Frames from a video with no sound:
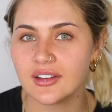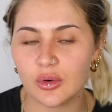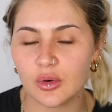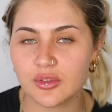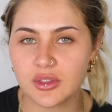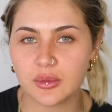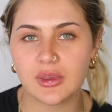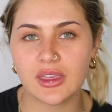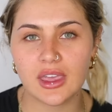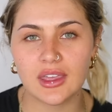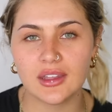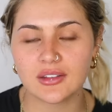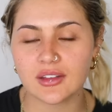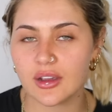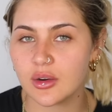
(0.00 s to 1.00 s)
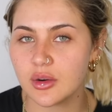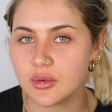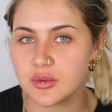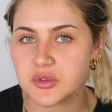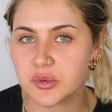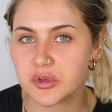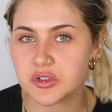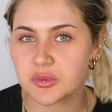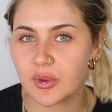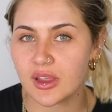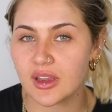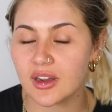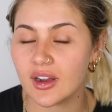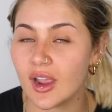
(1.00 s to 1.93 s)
Over the weekend, I always wash my hair.